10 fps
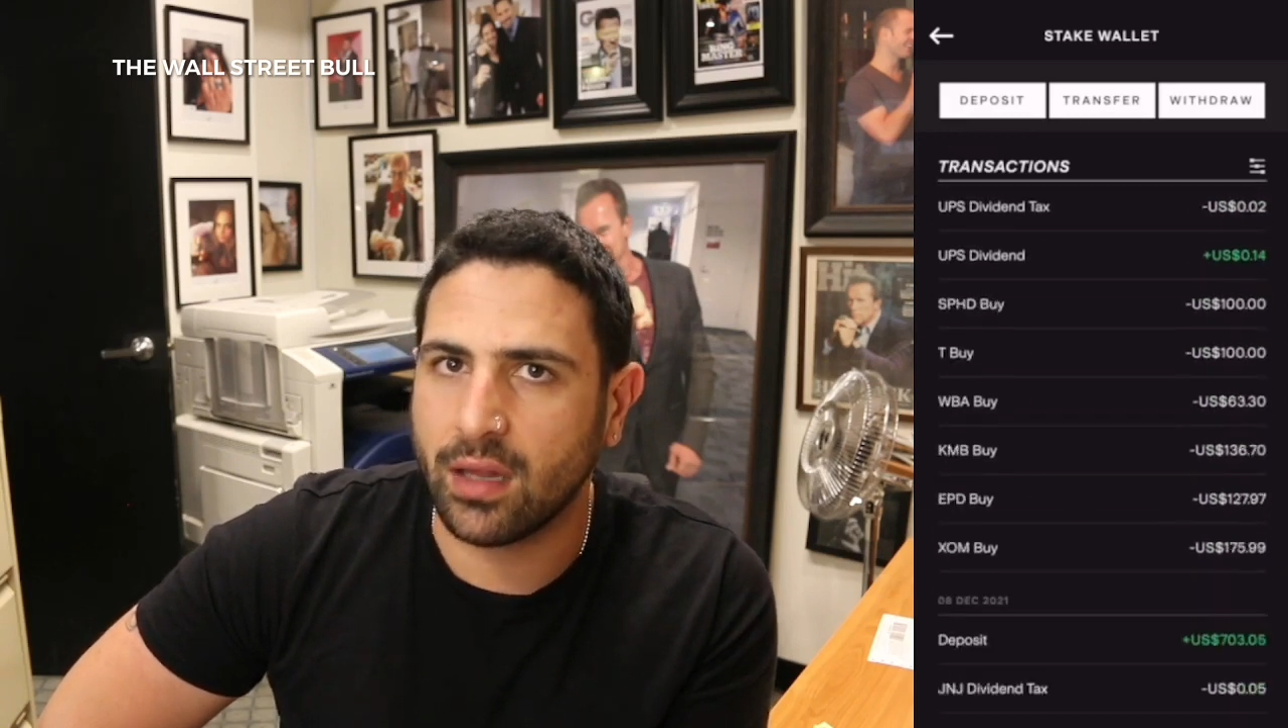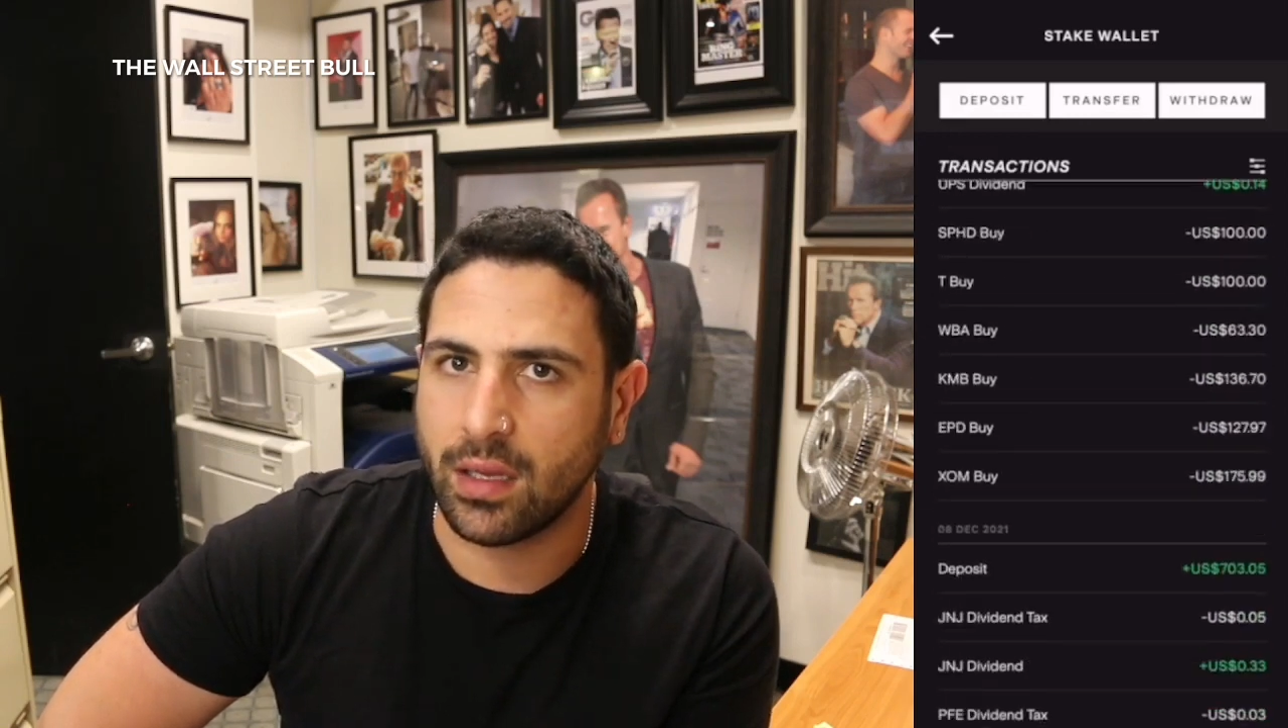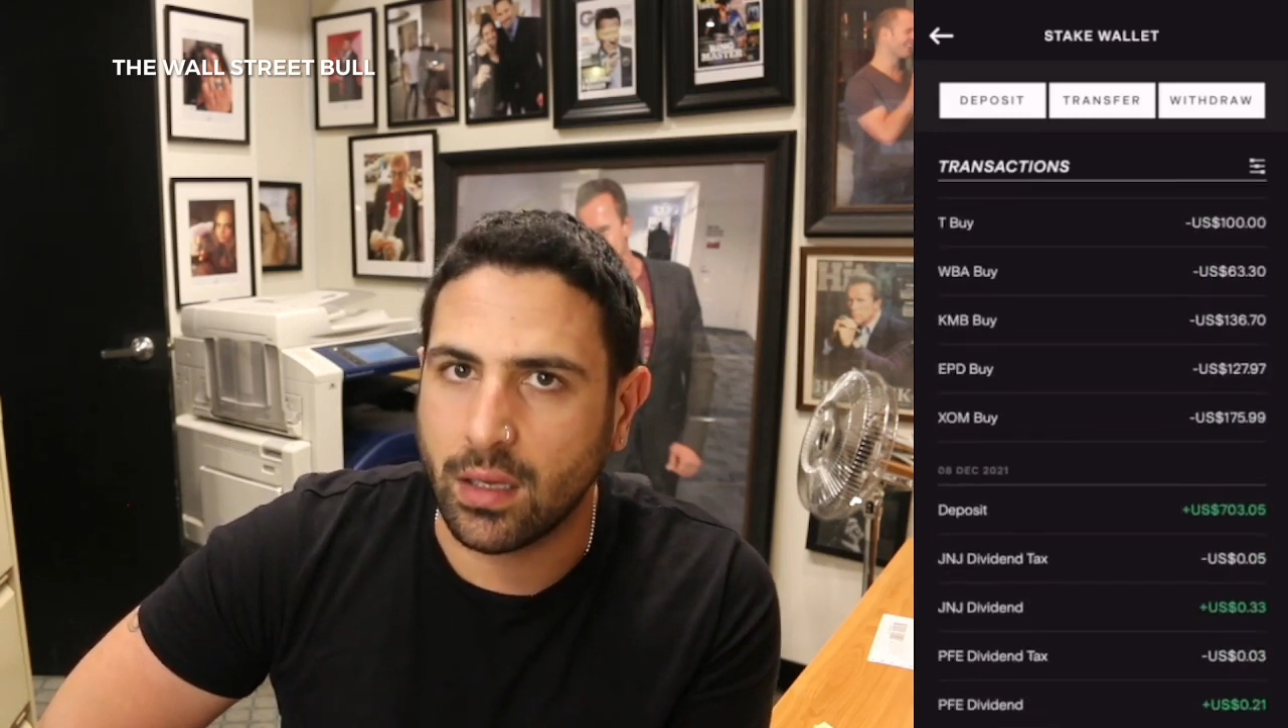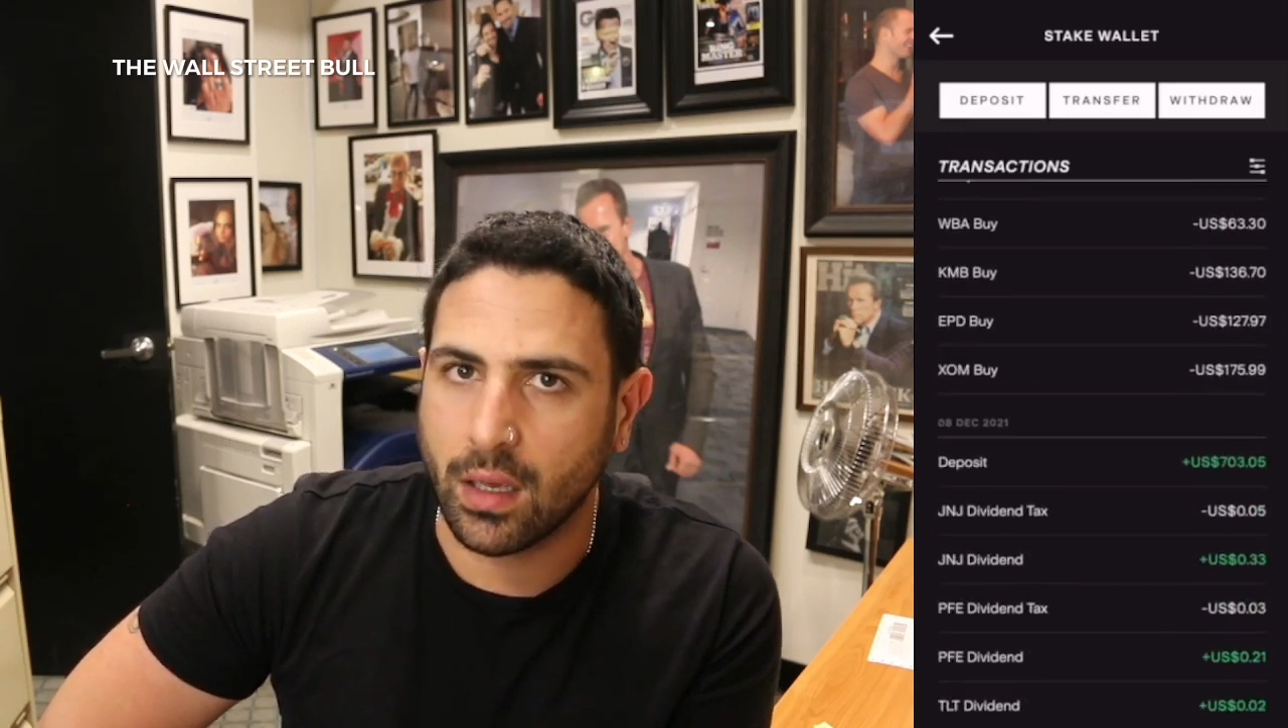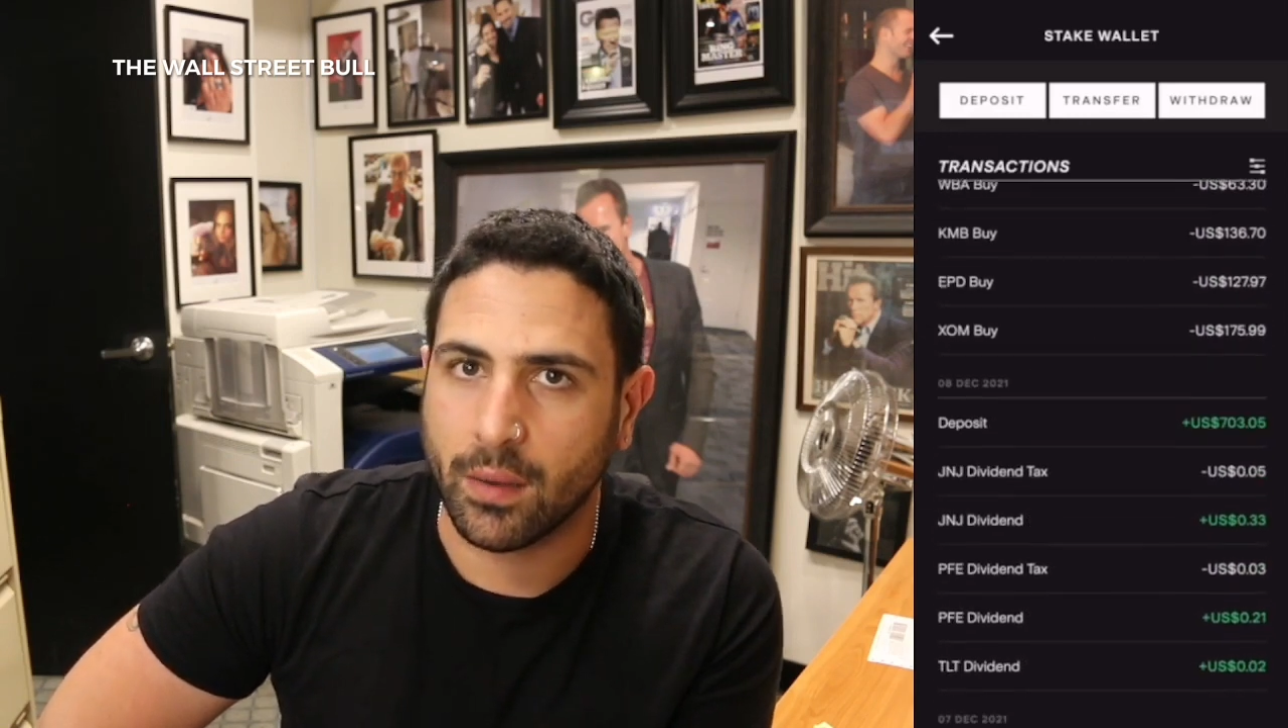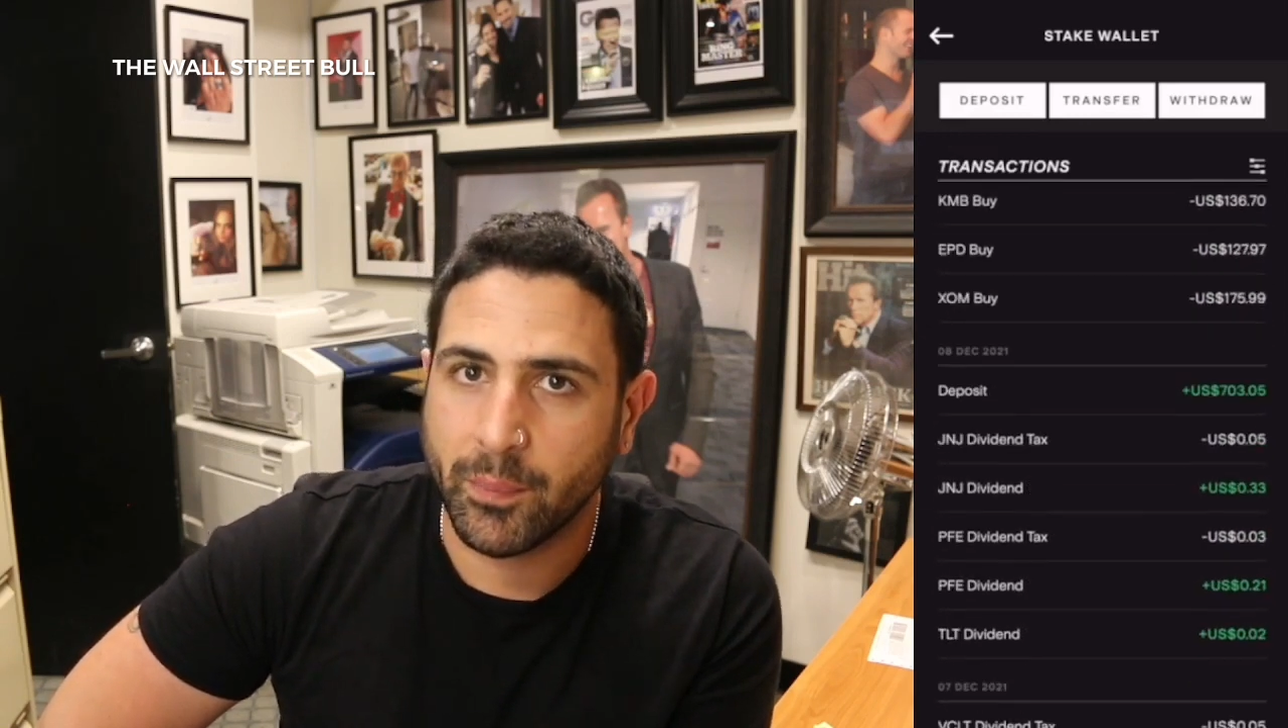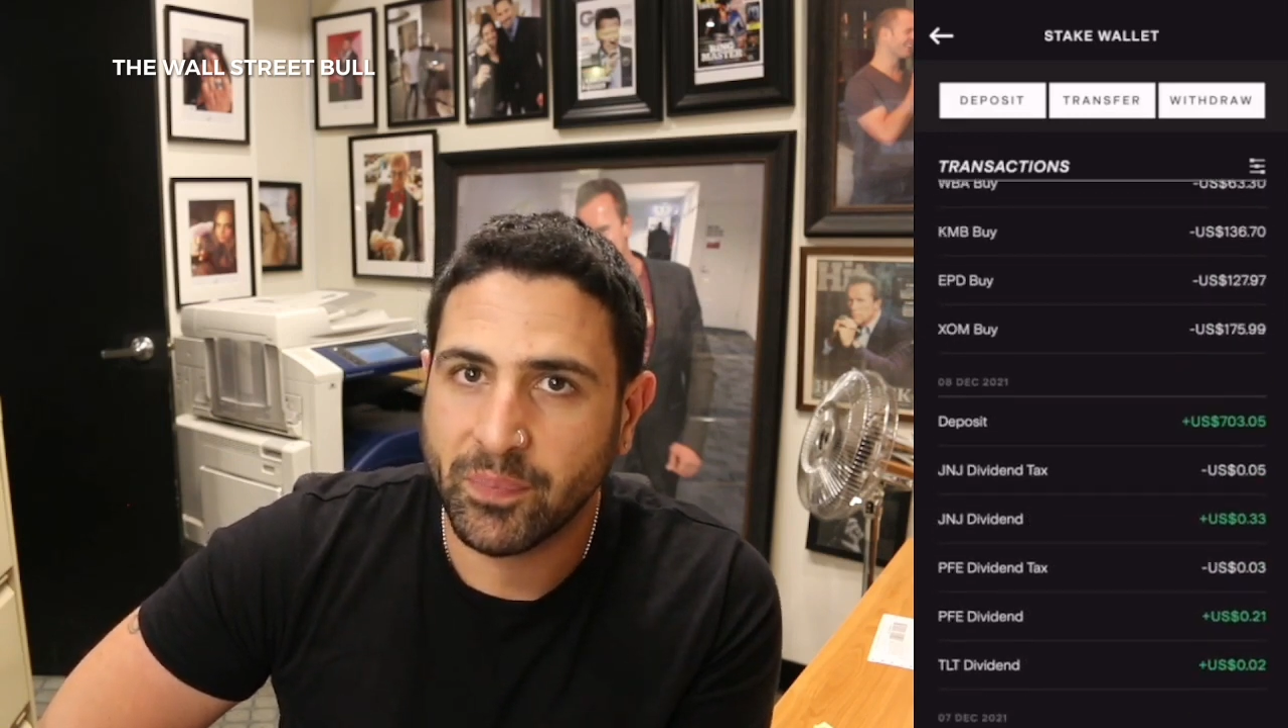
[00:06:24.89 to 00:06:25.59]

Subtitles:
of the year,